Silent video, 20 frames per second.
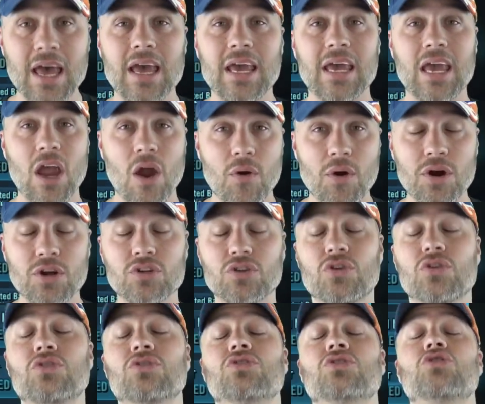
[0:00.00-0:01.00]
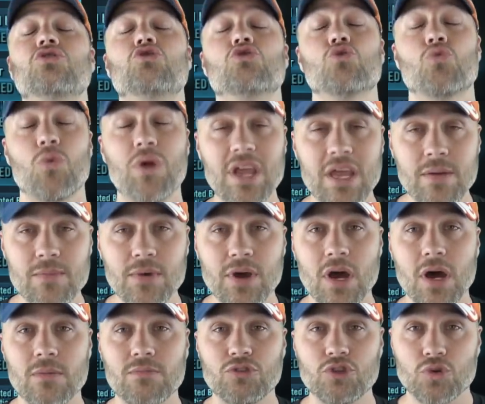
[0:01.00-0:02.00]
character's dream
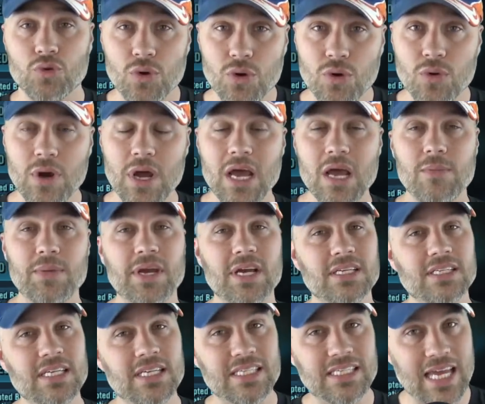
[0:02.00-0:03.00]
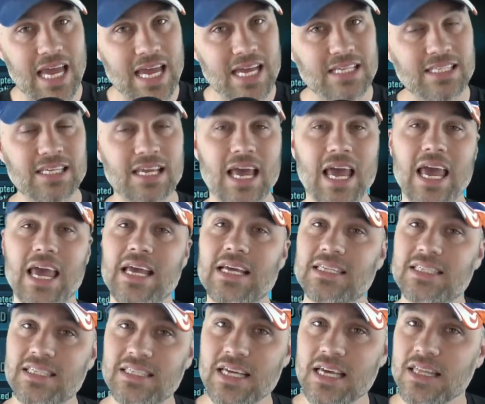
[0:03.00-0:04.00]
come true because it takes a
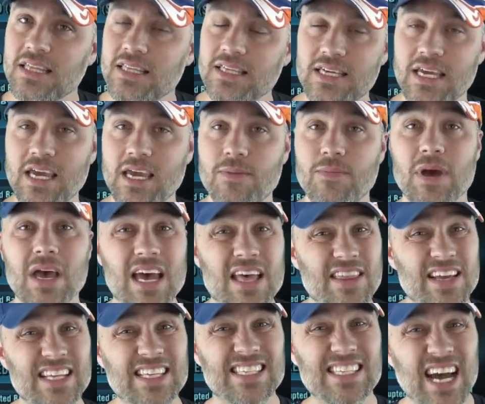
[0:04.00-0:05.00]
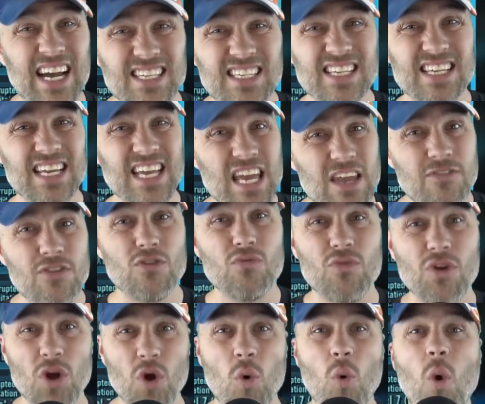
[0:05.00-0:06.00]
Sith team that doesn't even
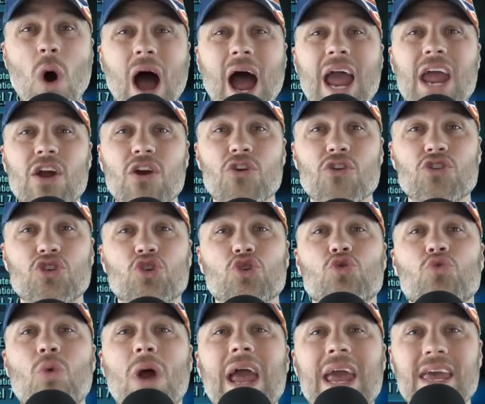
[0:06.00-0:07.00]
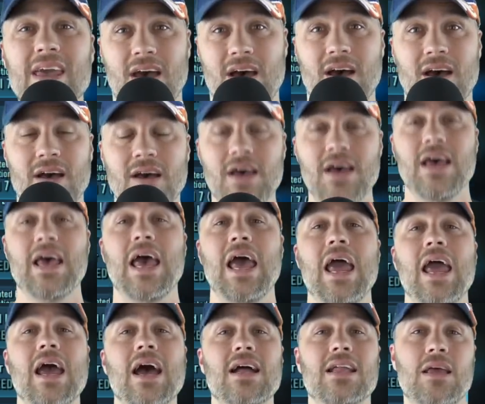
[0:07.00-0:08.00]
require Traya,
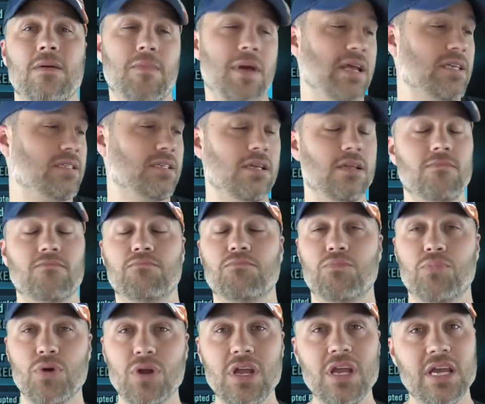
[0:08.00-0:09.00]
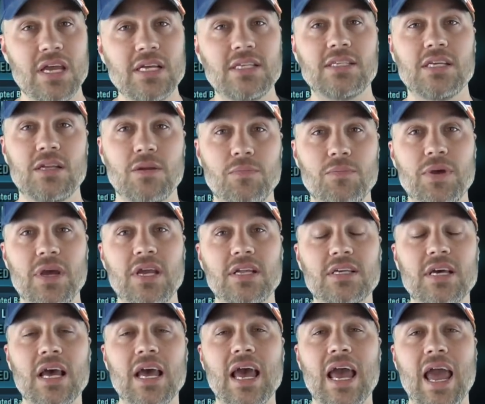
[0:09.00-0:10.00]
and it makes it pretty easy to beat
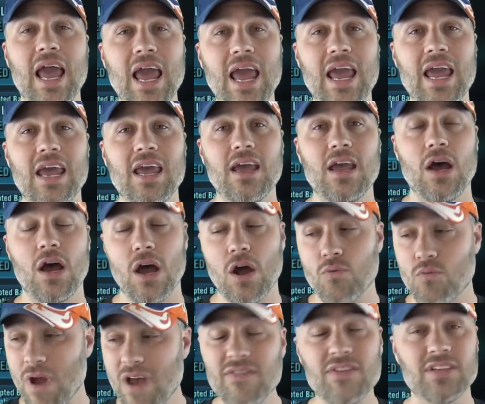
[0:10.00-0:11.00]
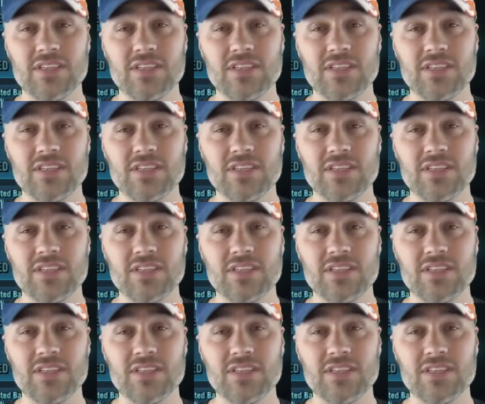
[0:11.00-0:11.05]
a revan